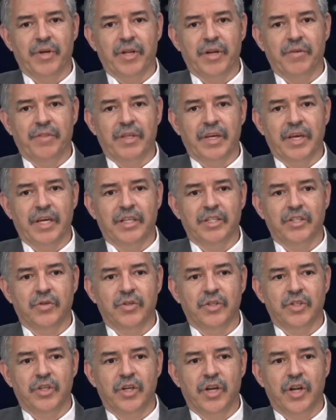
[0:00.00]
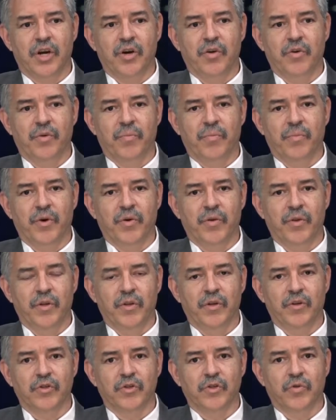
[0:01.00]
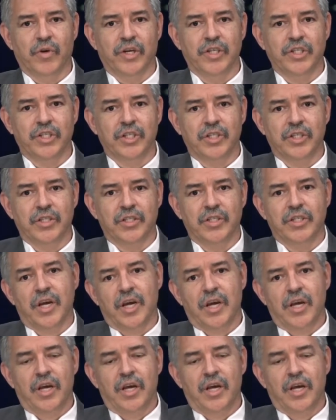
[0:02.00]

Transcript: And if the answer is no to both of those questions,